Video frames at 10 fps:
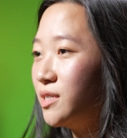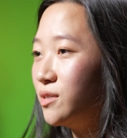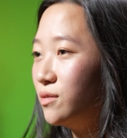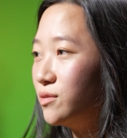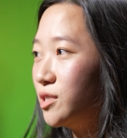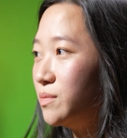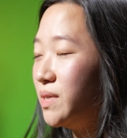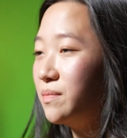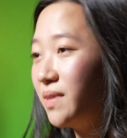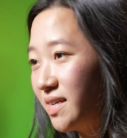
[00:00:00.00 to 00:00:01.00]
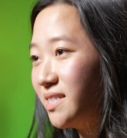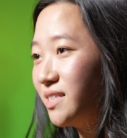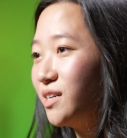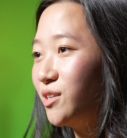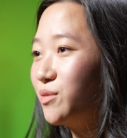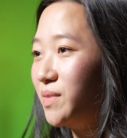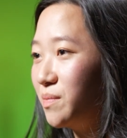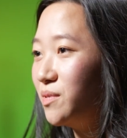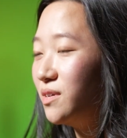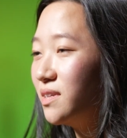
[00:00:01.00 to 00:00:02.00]
you know, just be a blessing to other
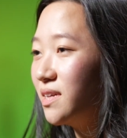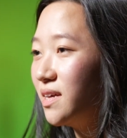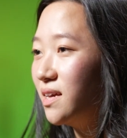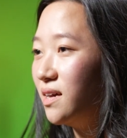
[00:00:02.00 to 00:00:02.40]
people.